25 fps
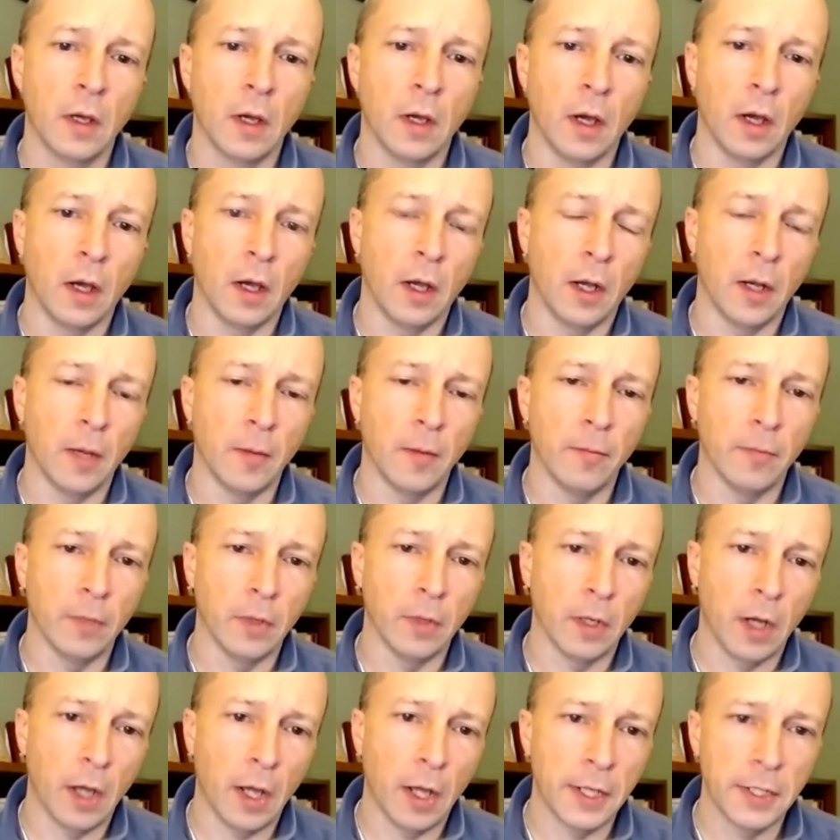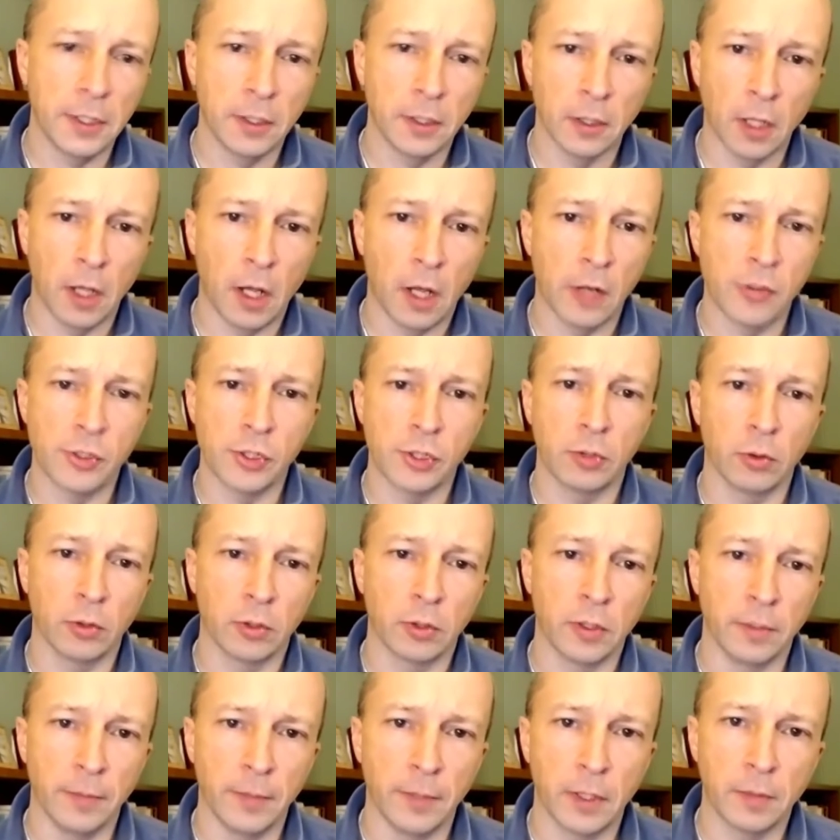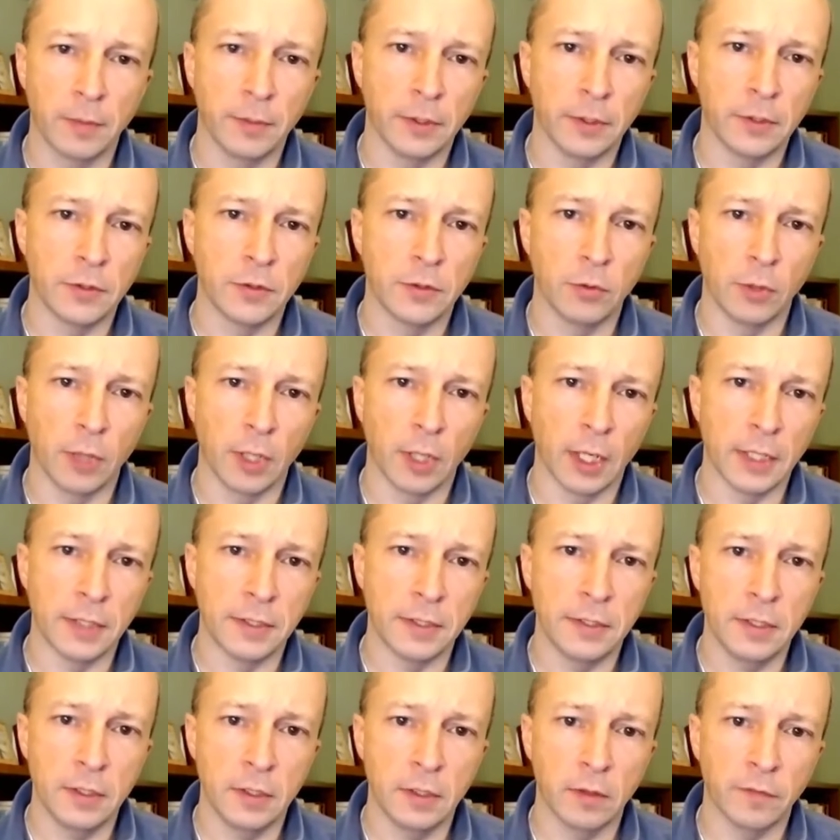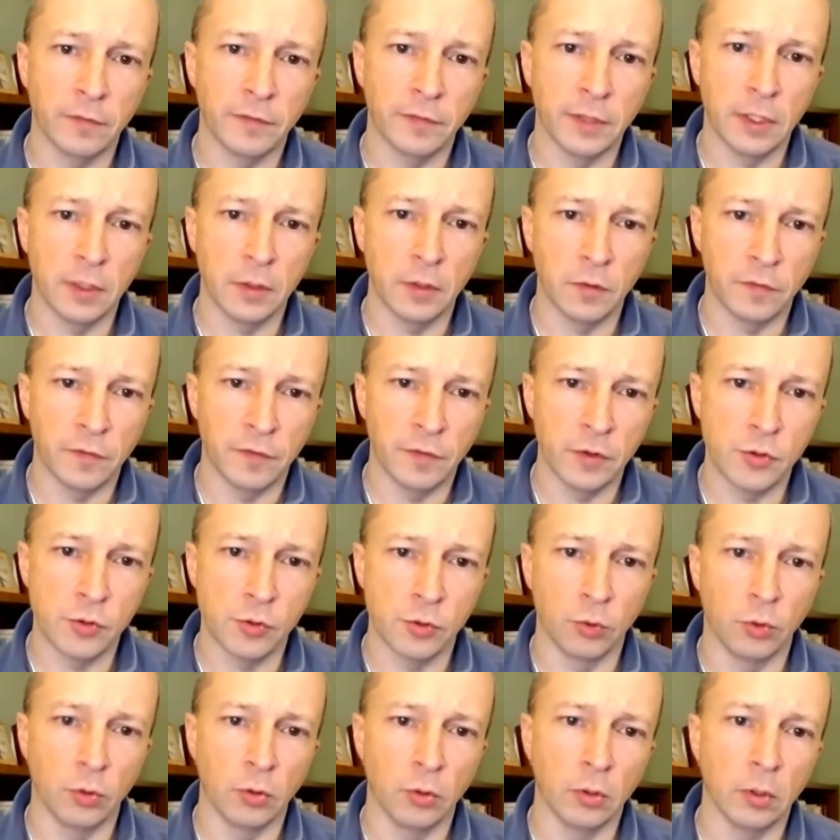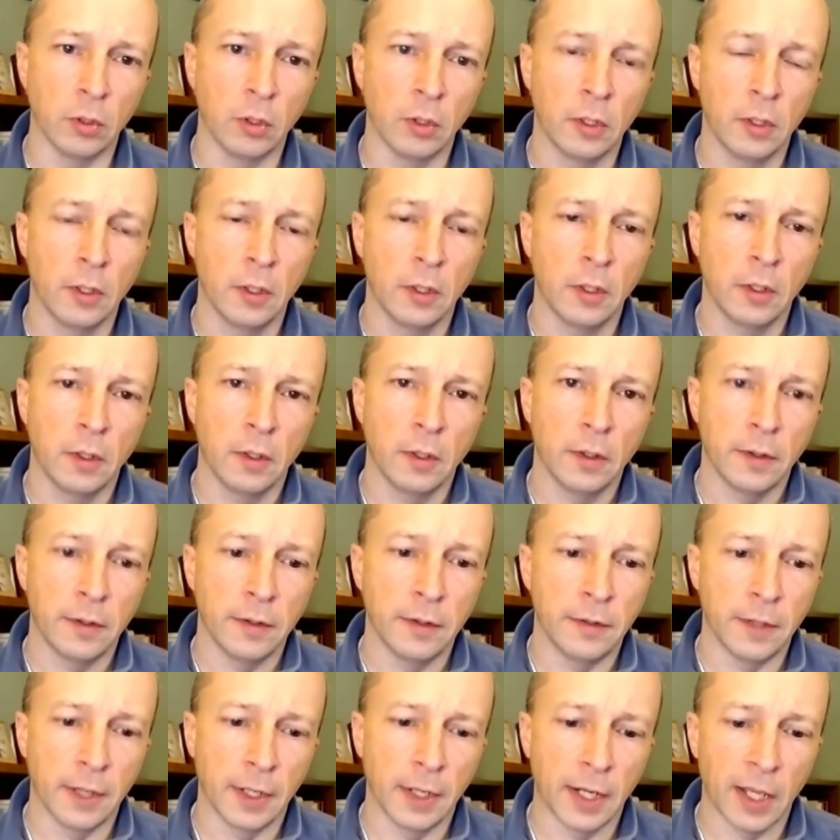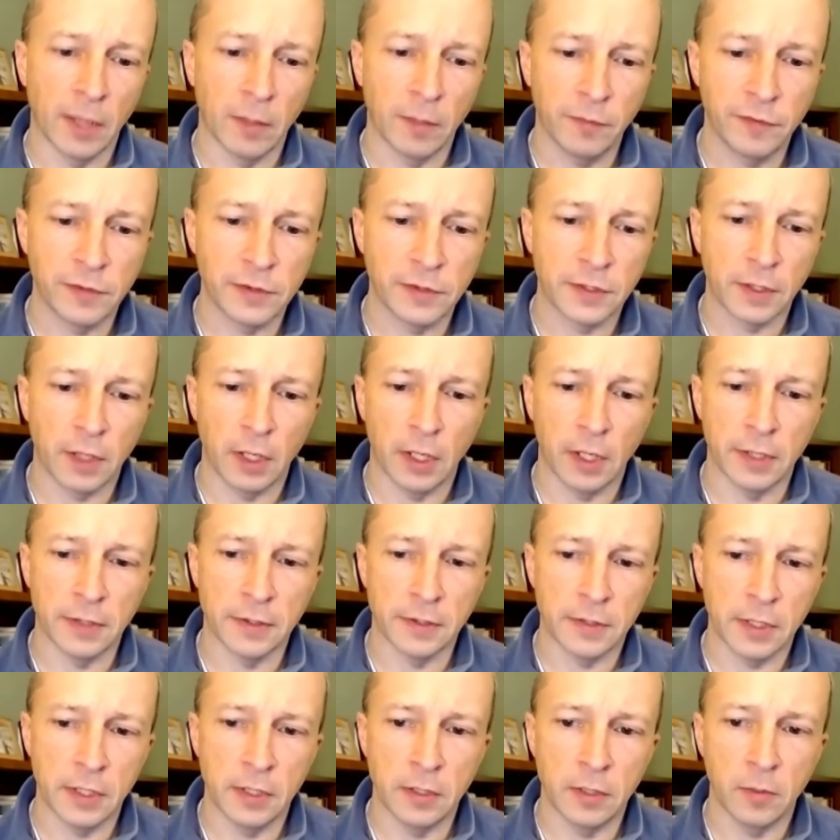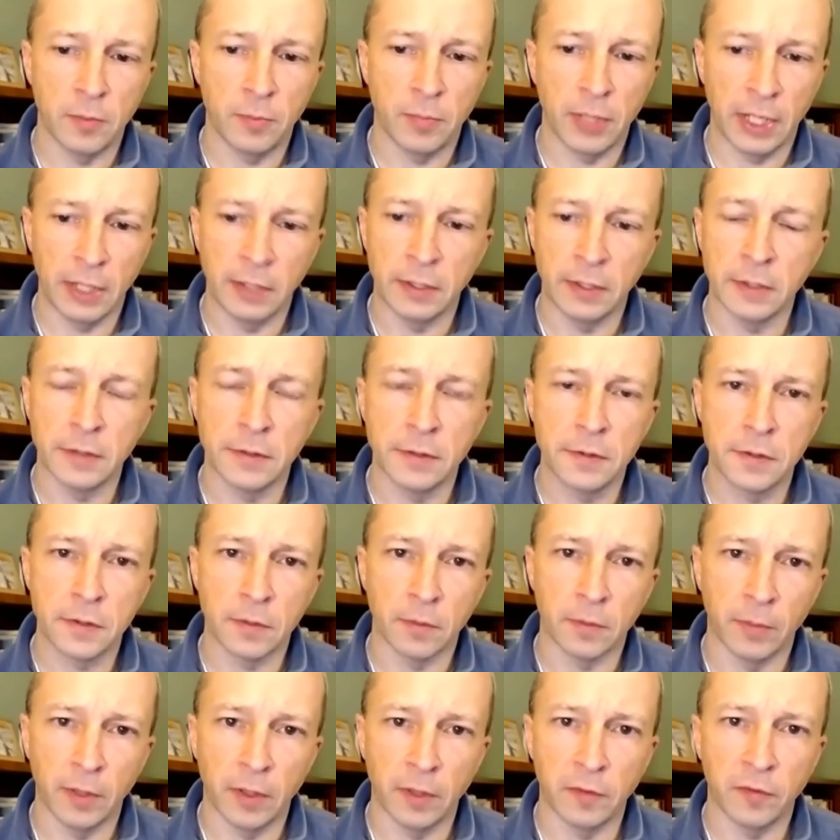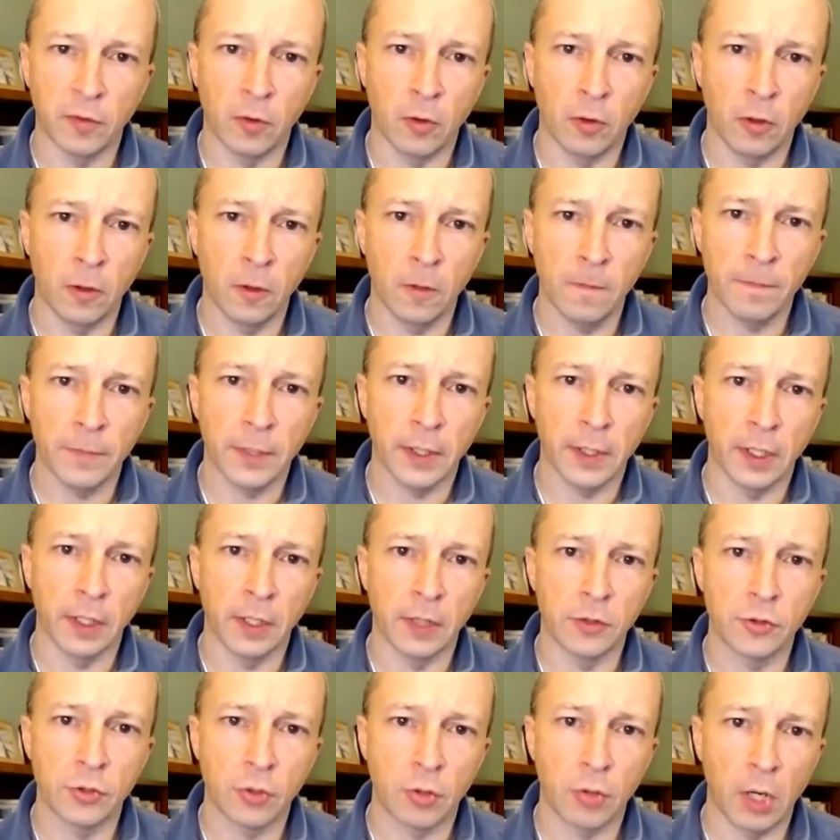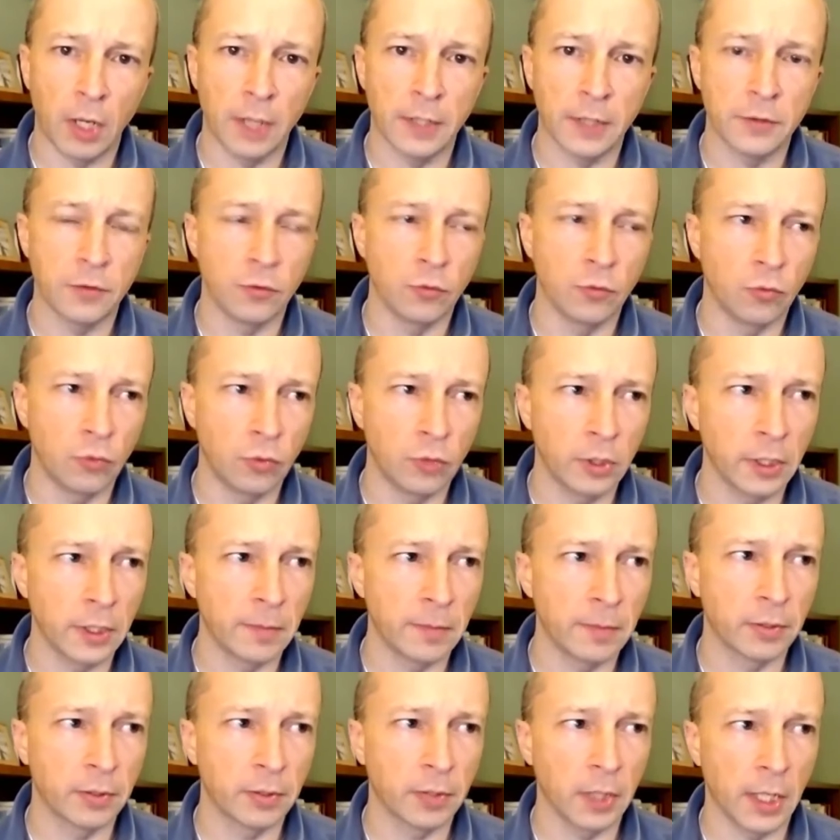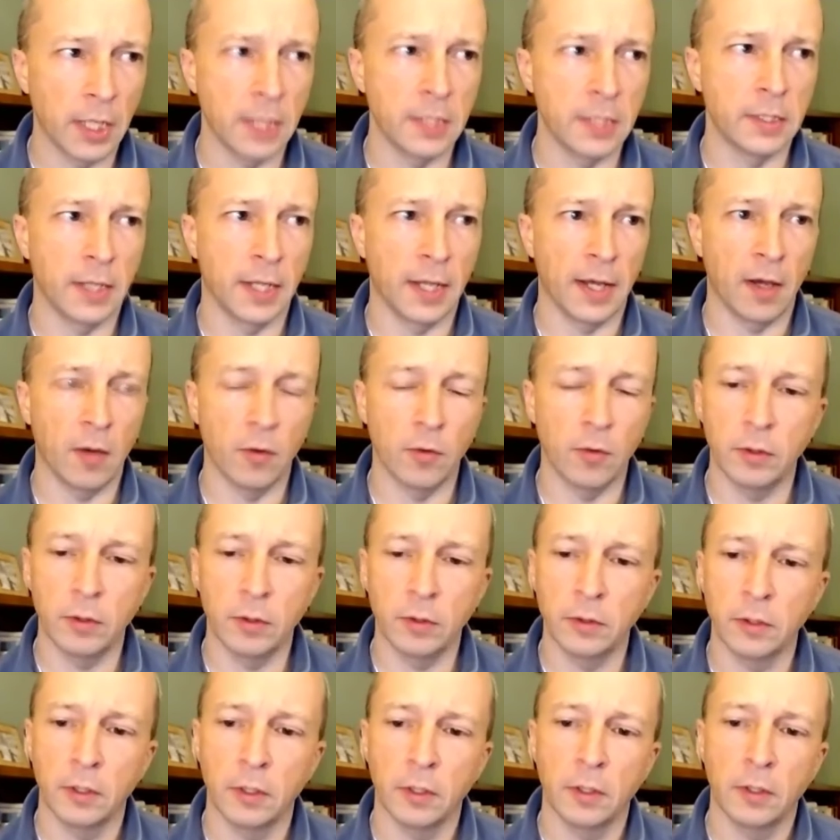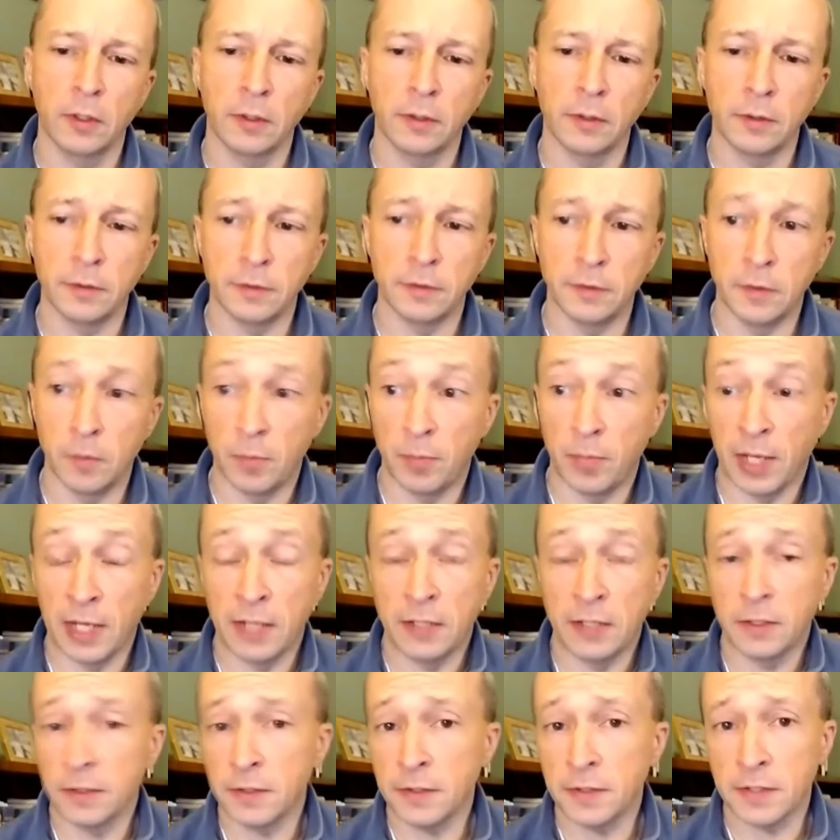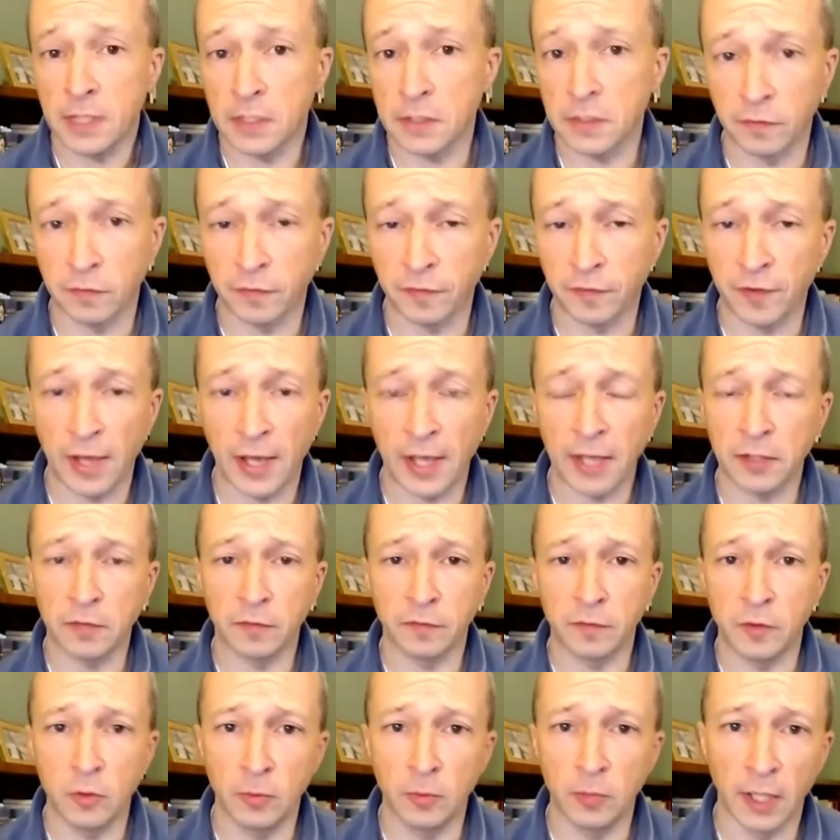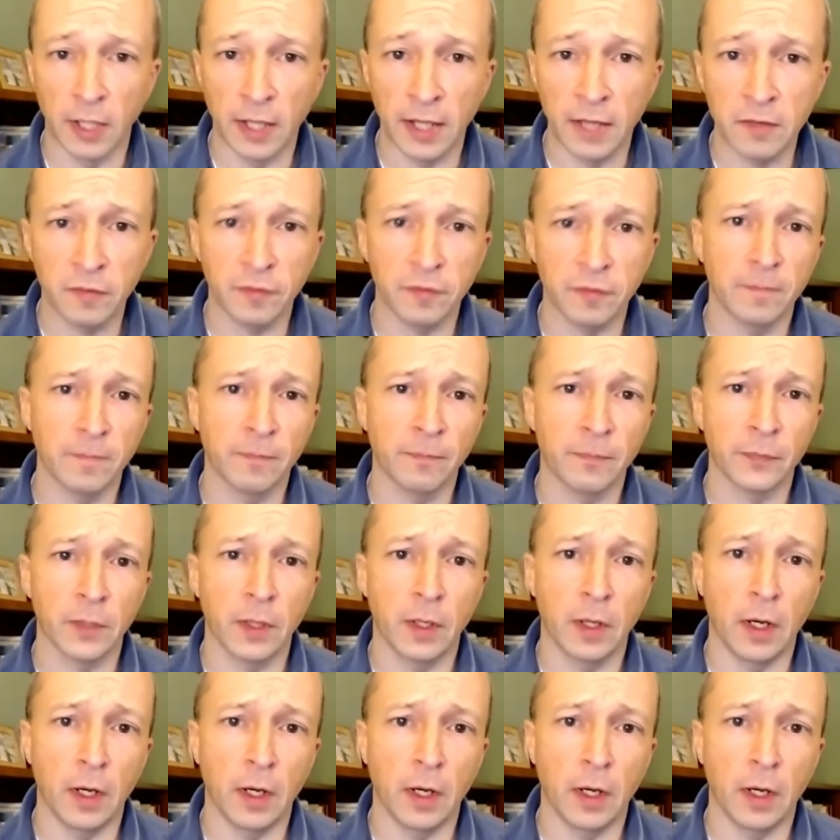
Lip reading: ideological commitment to an idea of the individual that emphasized independence above all and tried to really play down dependence as a fact of human life.